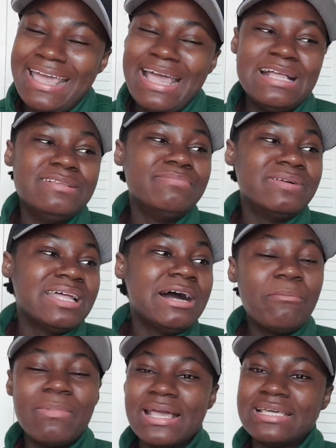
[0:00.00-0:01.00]
And now
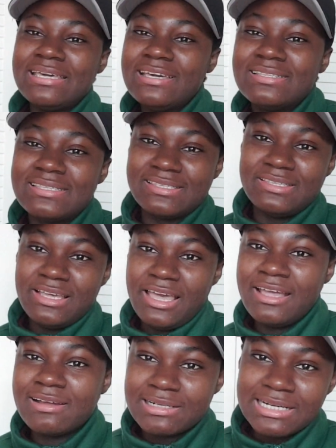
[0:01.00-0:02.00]
my kids
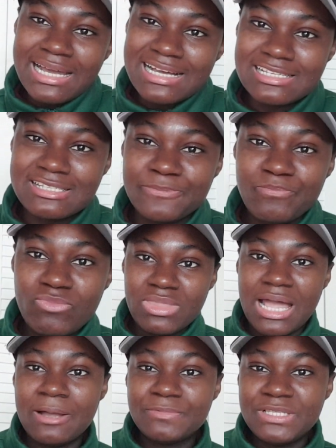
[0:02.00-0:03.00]
in class,
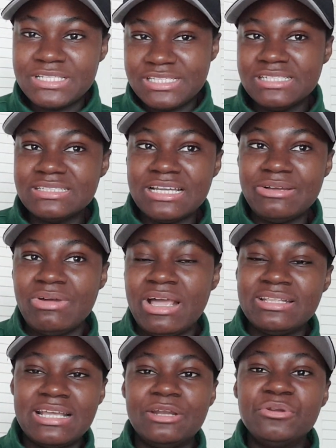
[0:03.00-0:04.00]
I'm teaching them
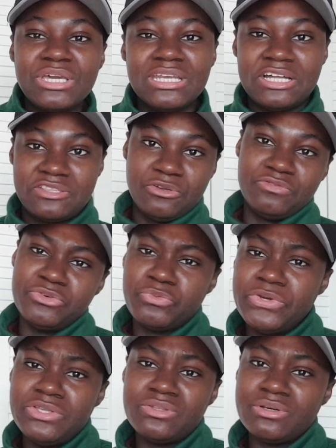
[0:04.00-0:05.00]
and they're looking out of the
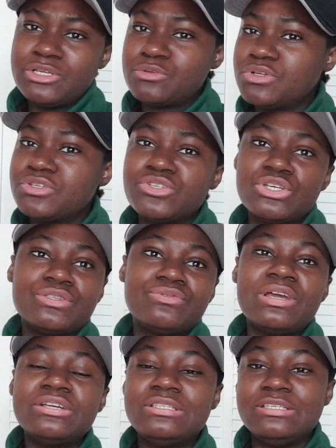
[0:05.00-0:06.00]
window. It was just
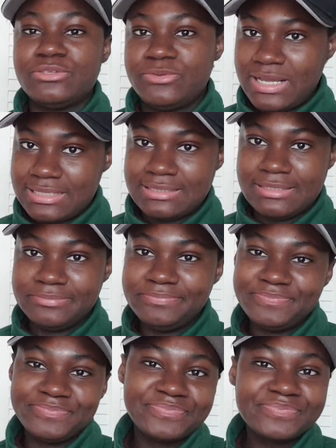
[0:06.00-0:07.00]
very distracting.
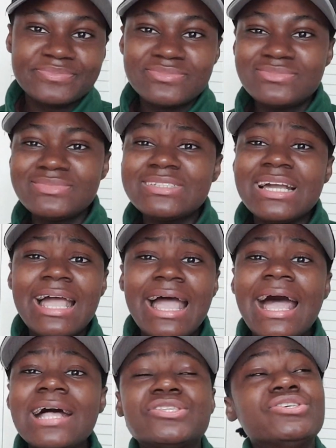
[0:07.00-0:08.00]
I
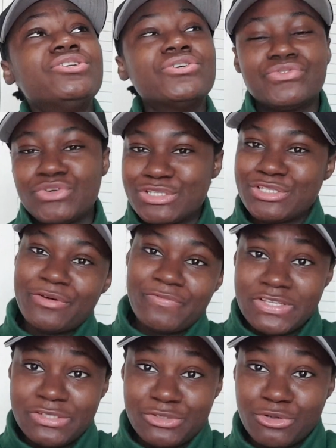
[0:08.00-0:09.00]
had to look for
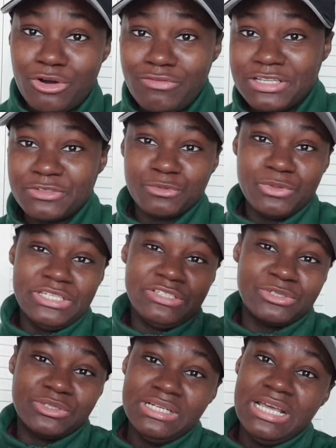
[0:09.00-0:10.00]
something to cover the
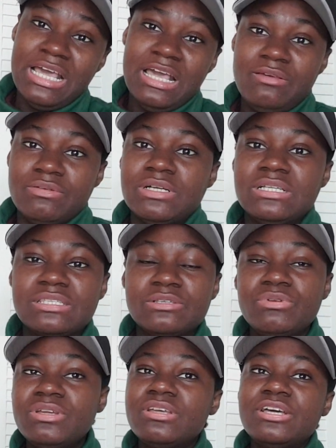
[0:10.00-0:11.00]
window because the
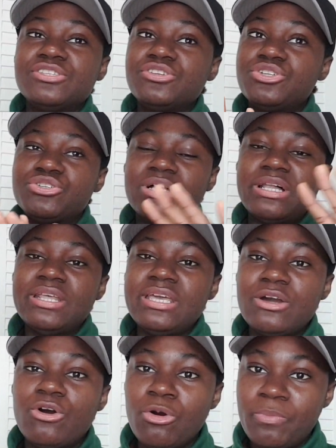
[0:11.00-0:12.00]
window is
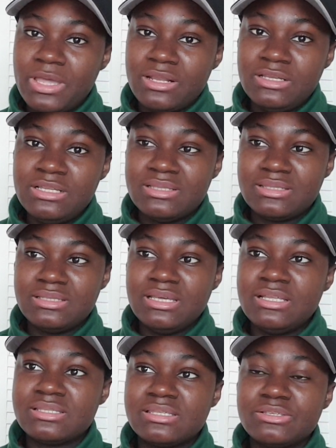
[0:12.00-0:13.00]
usually open. It's
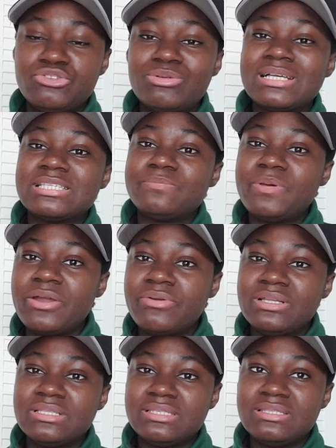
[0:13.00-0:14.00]
it's
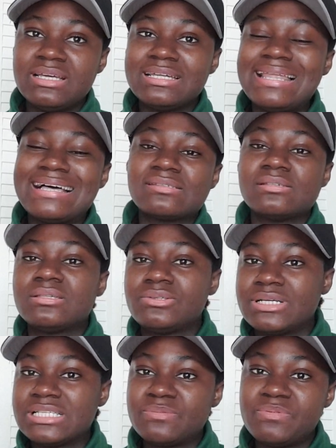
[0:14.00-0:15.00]
transparent. The glass is
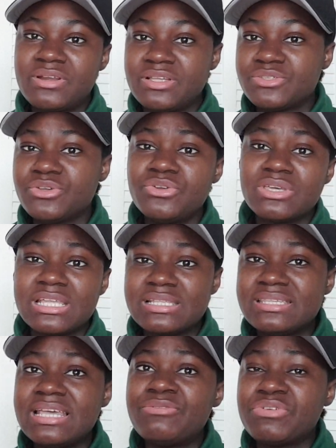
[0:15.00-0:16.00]
transparent, so you can
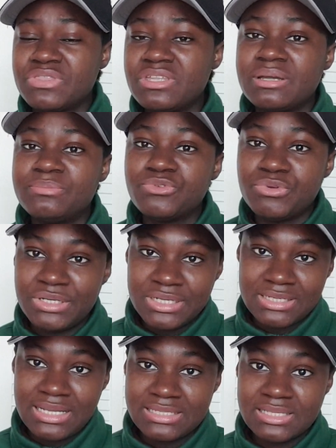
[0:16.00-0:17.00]
see everything I'm doing
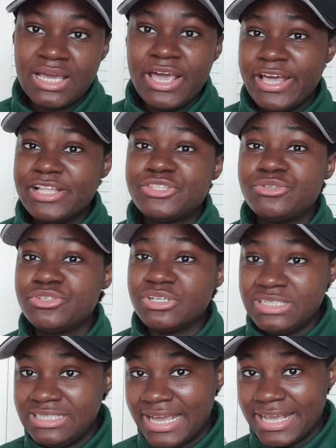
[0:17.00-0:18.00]
in class. It's
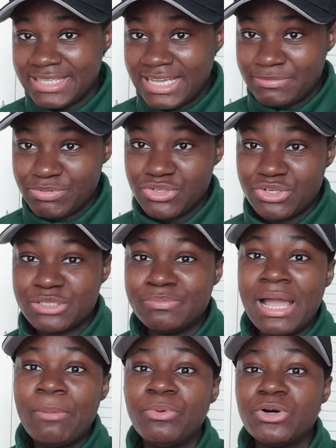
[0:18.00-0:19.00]
usually like that because
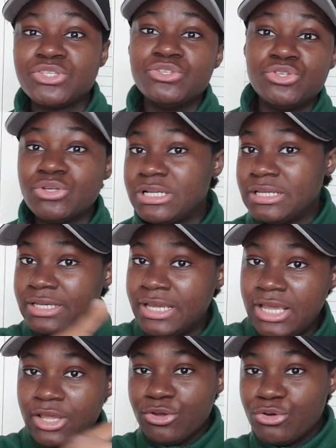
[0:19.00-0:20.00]
my boss usually
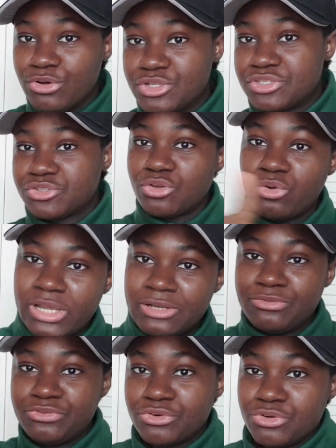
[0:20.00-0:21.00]
goes to
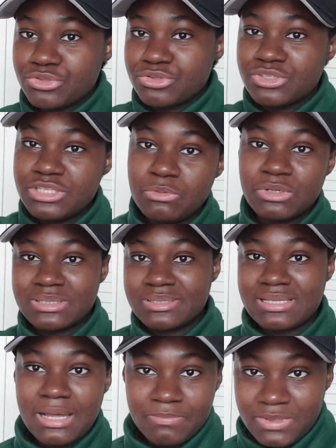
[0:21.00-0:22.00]
and fro to see
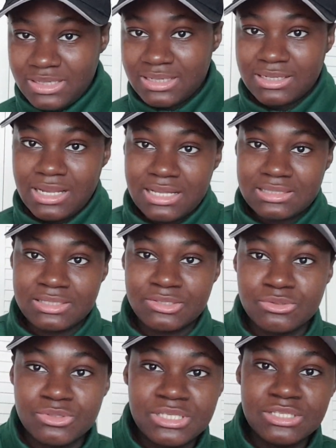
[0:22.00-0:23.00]
what's happening in class and
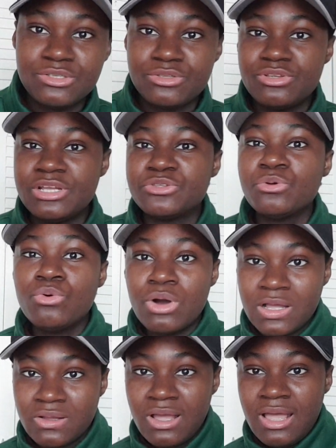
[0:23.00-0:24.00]
to see students who
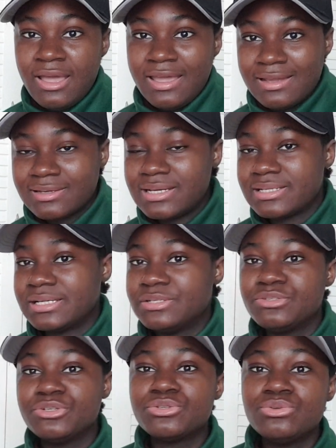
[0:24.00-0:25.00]
are in class
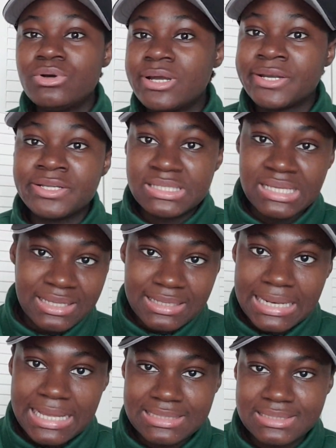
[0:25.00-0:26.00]
and those who aren't in
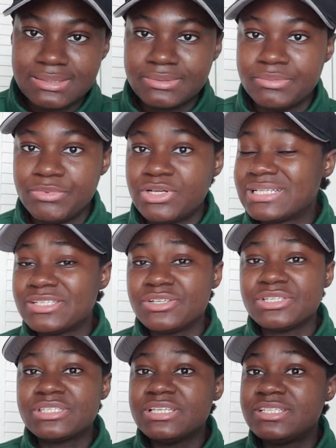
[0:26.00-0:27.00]
class. Because I
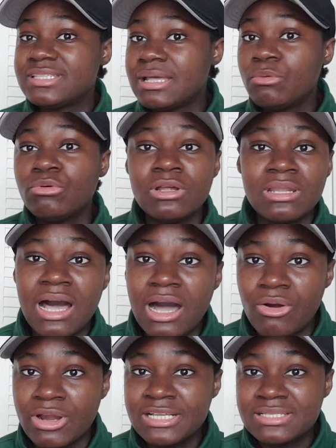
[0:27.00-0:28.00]
just teach them one
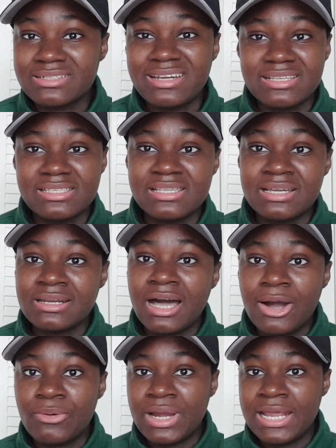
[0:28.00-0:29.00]
hour. Each class is an
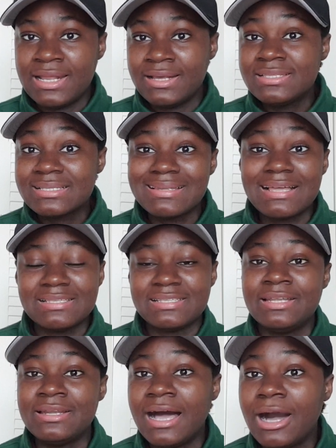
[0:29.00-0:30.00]
hour, and his class is
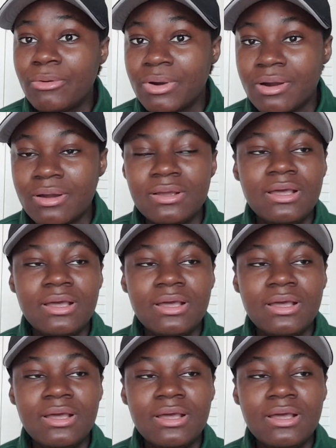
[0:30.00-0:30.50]
an hour.